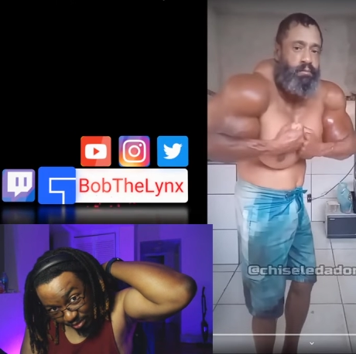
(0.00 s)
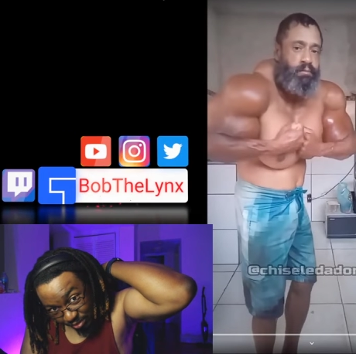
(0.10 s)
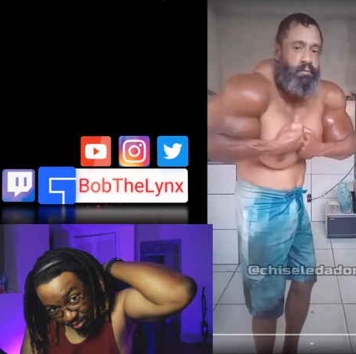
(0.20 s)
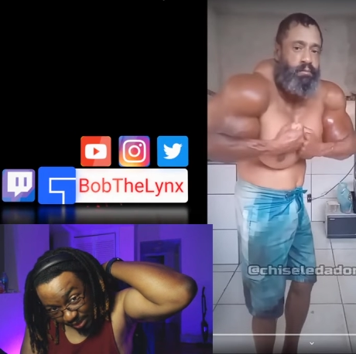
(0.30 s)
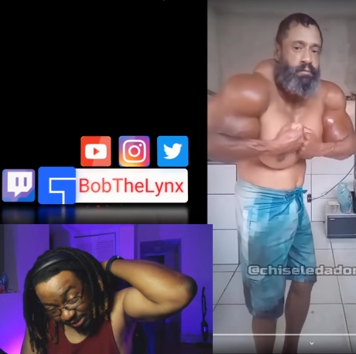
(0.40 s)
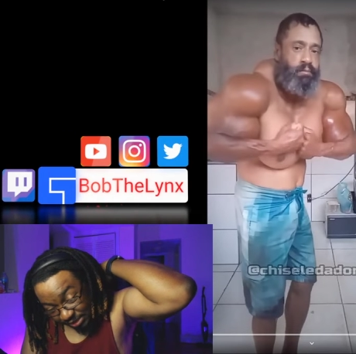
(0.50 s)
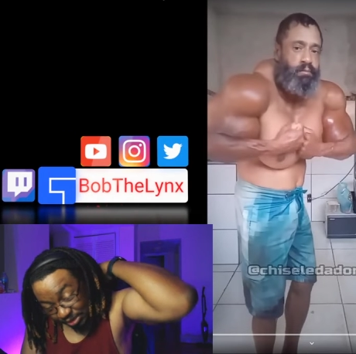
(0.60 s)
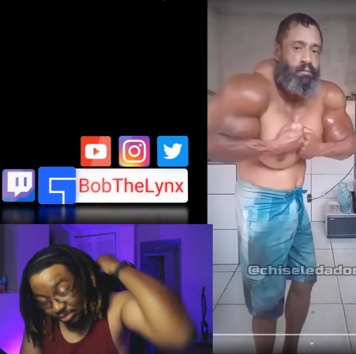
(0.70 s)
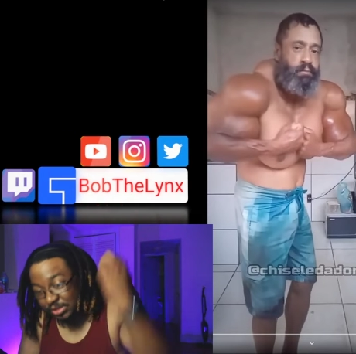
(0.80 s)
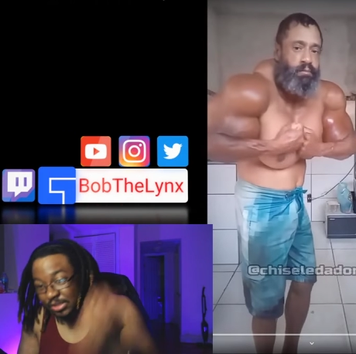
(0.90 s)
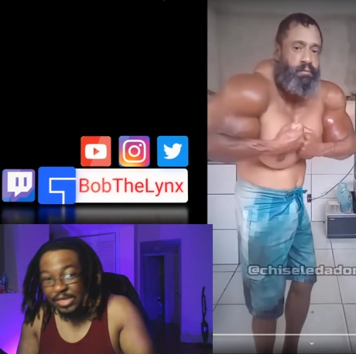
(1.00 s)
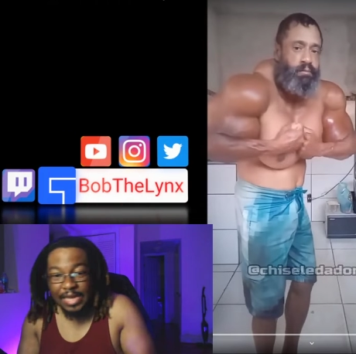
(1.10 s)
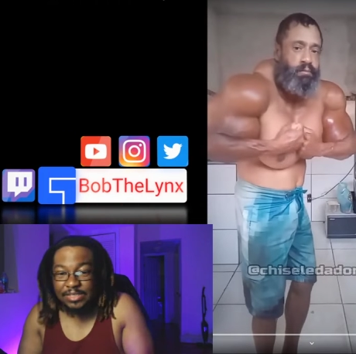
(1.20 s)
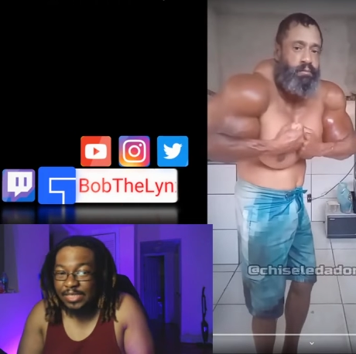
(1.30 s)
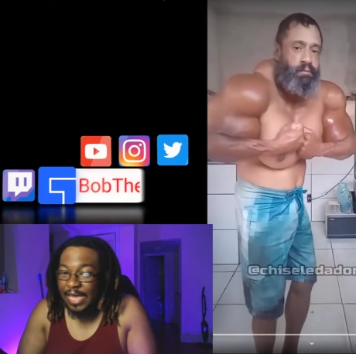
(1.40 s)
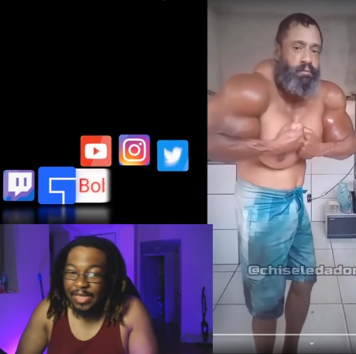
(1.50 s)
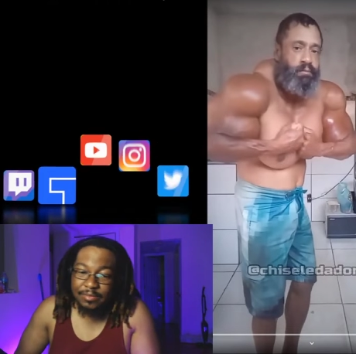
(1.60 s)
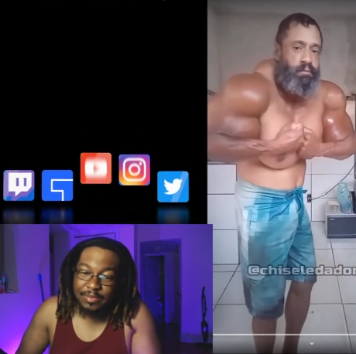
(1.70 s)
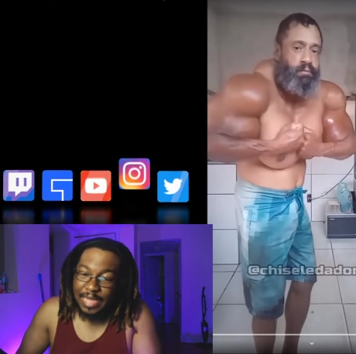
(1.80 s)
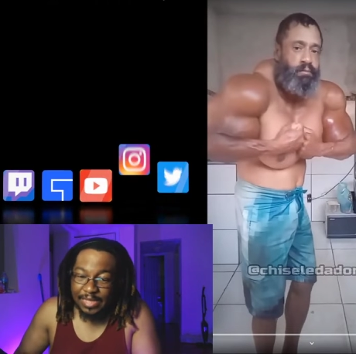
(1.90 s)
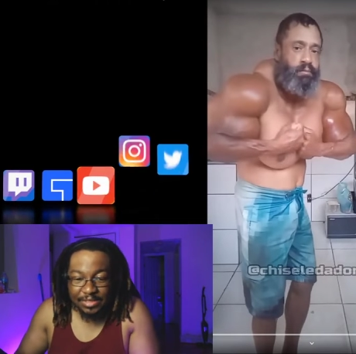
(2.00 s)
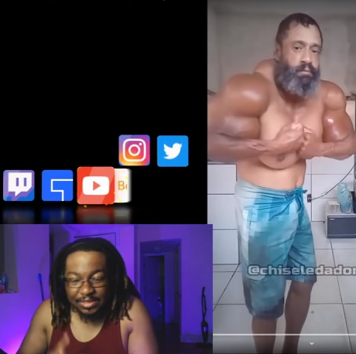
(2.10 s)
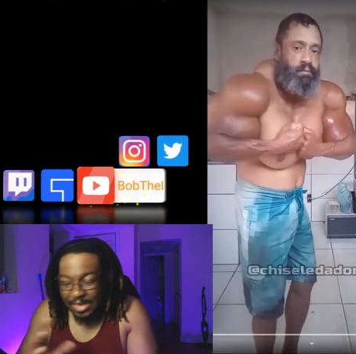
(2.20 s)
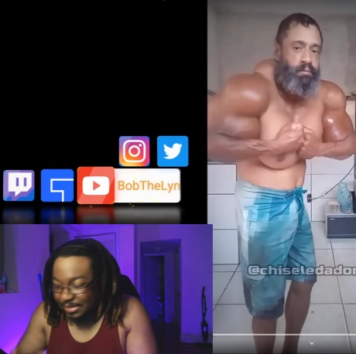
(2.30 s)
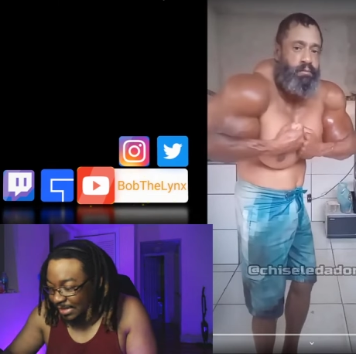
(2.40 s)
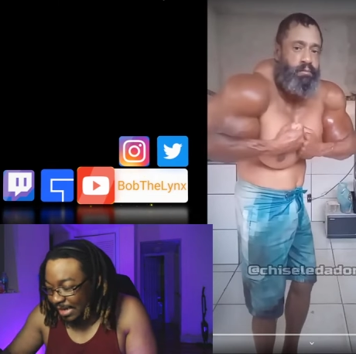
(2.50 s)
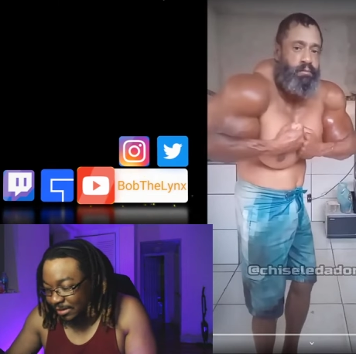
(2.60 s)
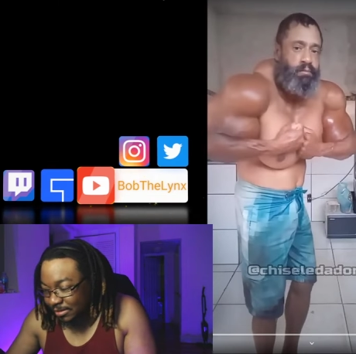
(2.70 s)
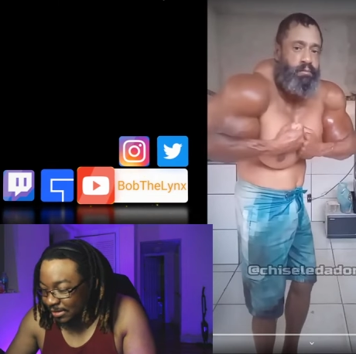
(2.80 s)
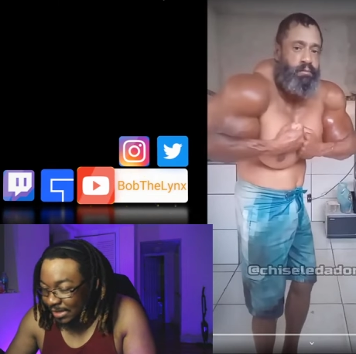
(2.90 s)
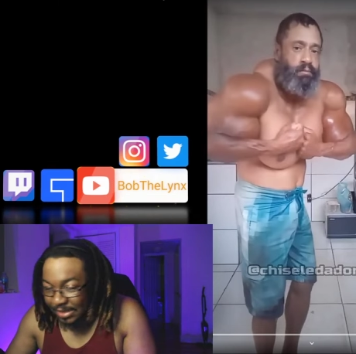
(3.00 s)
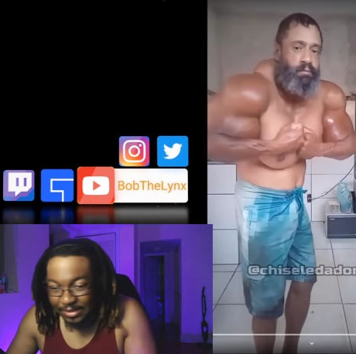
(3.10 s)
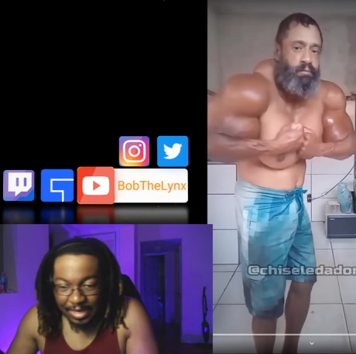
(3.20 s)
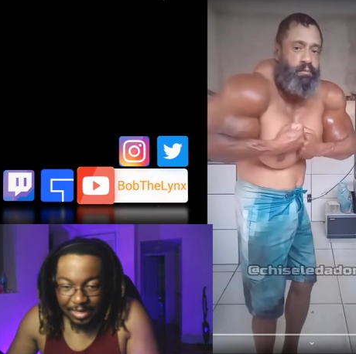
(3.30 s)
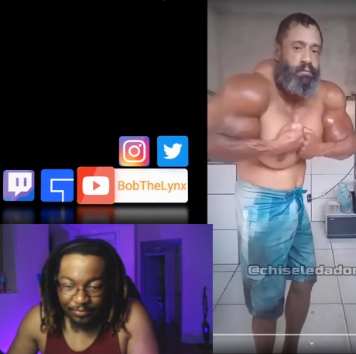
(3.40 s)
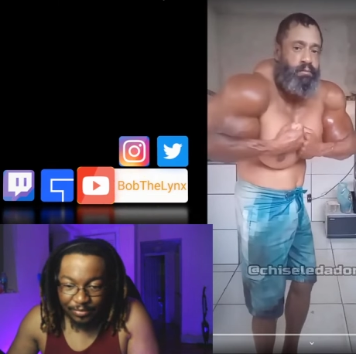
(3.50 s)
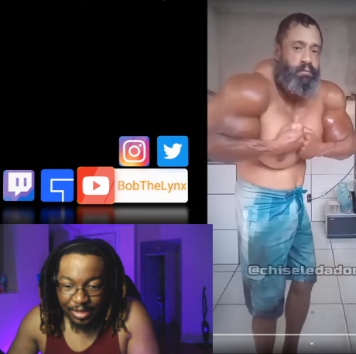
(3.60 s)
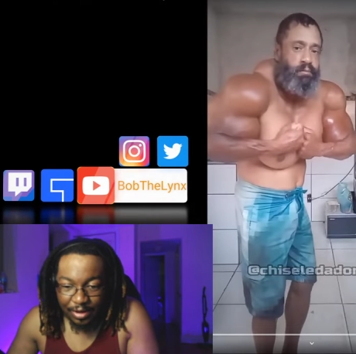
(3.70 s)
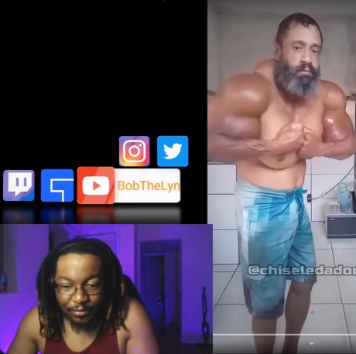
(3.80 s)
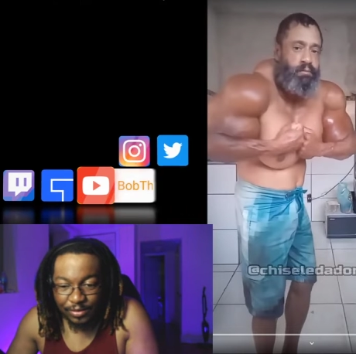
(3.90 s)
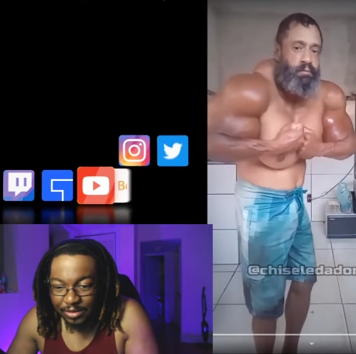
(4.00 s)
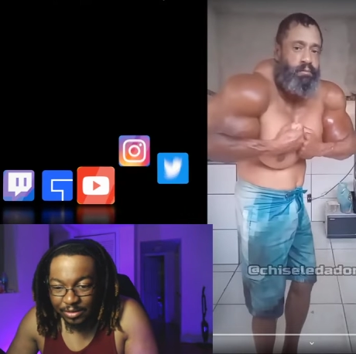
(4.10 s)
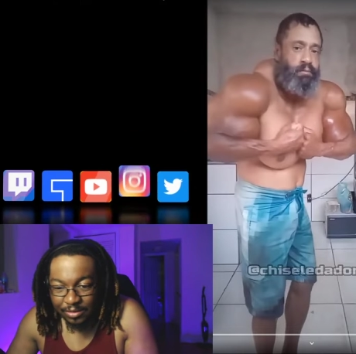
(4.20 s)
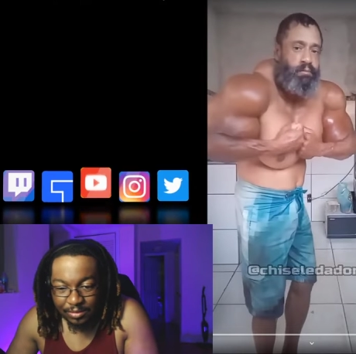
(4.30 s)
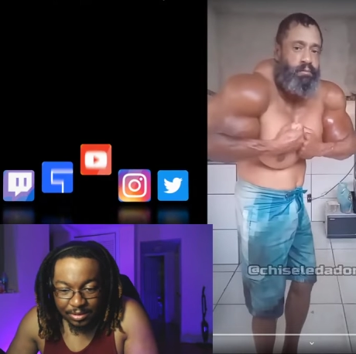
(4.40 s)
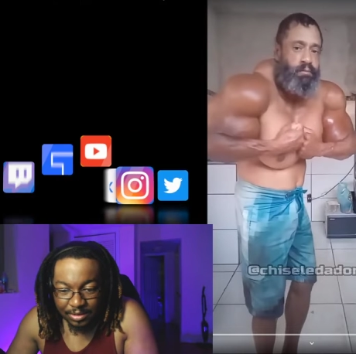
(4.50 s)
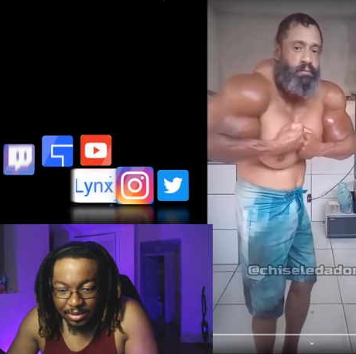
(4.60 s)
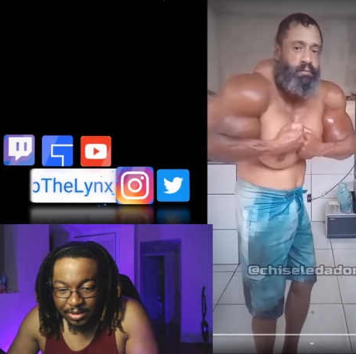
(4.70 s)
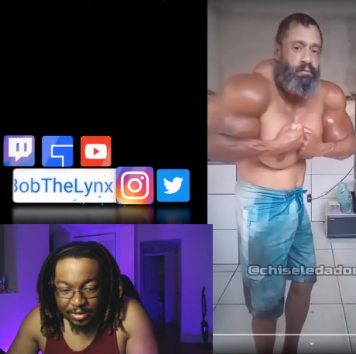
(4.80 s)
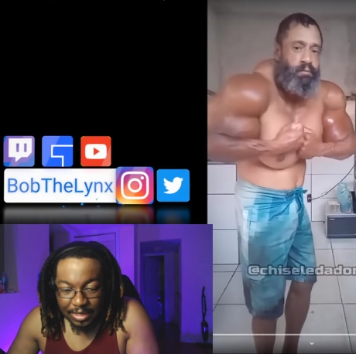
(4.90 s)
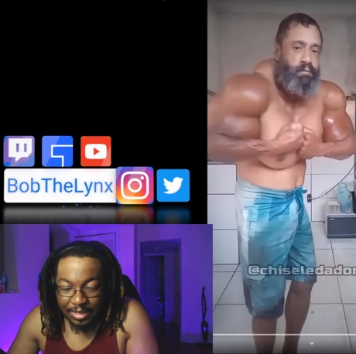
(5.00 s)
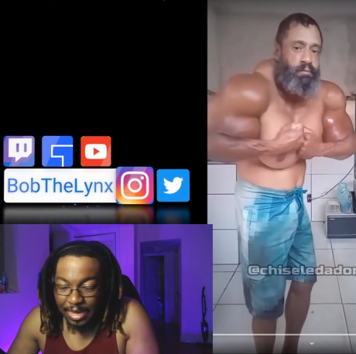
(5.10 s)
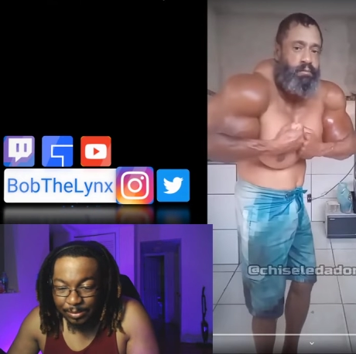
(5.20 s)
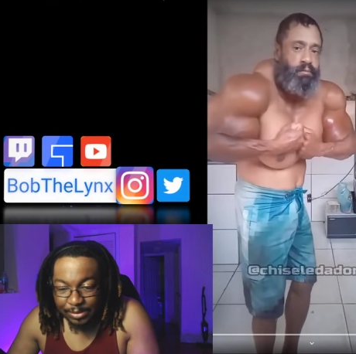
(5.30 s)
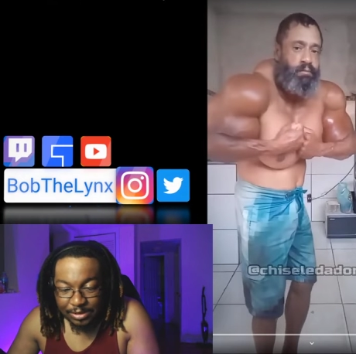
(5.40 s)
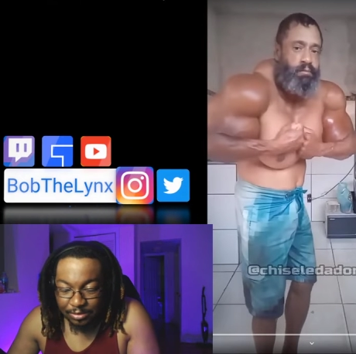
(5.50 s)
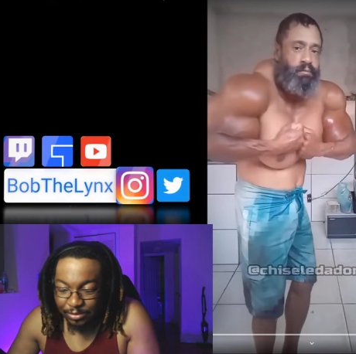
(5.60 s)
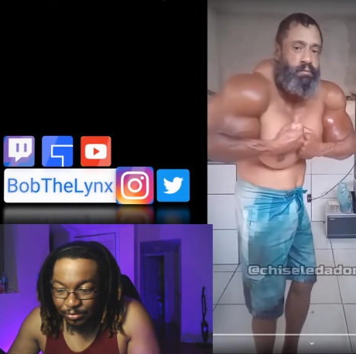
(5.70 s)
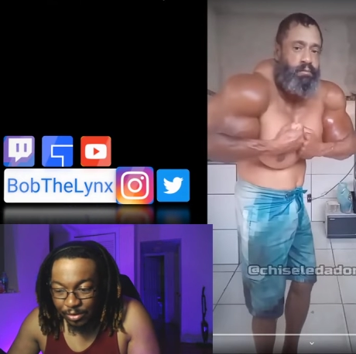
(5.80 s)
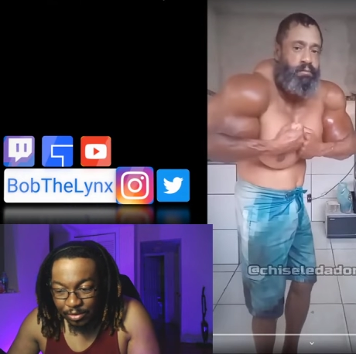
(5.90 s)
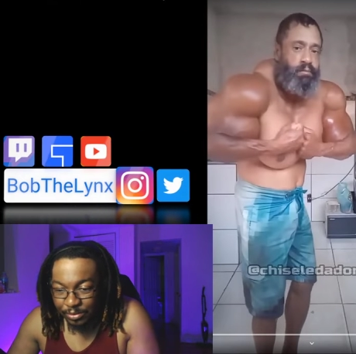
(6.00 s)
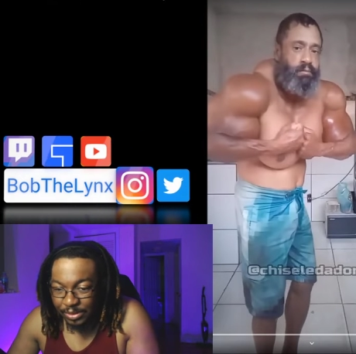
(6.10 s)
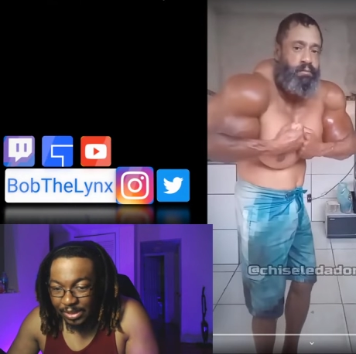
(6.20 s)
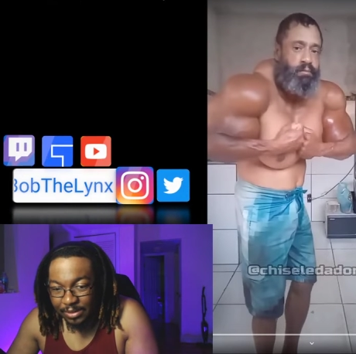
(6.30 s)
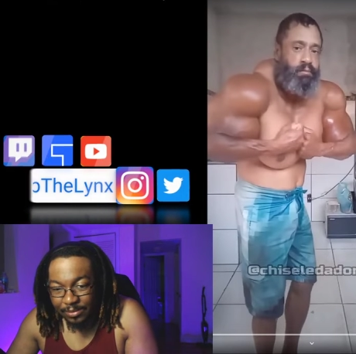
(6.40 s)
Speaker 1: Like seriously, that that that that's not good. That's not even healthy, yo. There got to be something wrong with that.